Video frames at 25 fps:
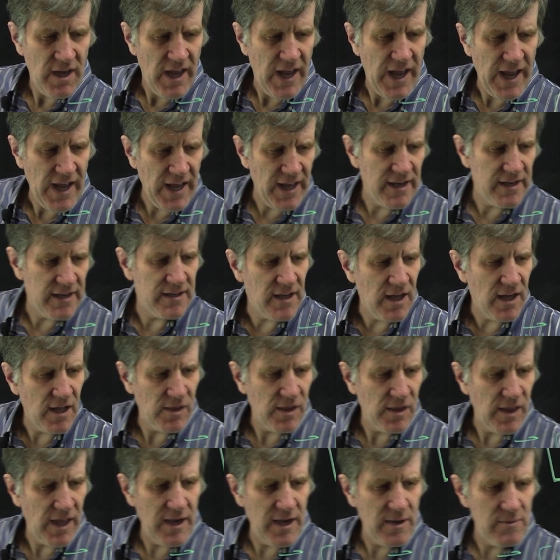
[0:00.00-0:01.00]
and a
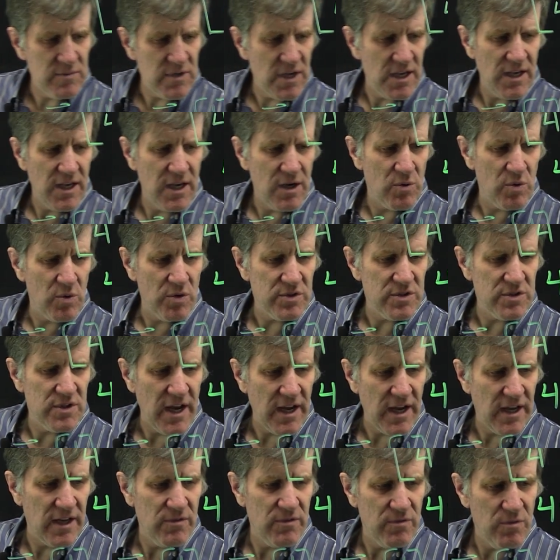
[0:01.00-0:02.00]
lambda equals
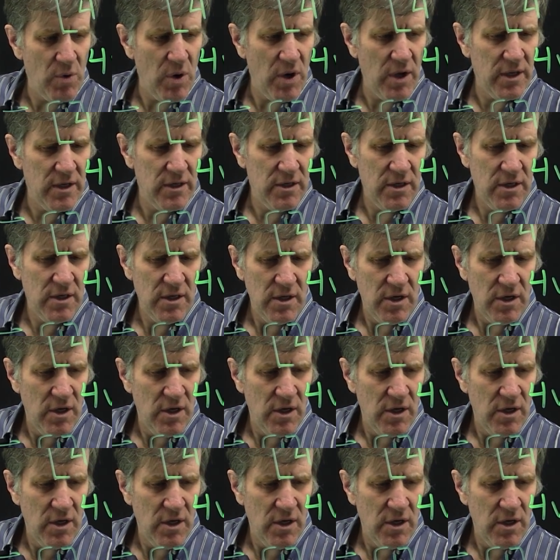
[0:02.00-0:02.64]
-1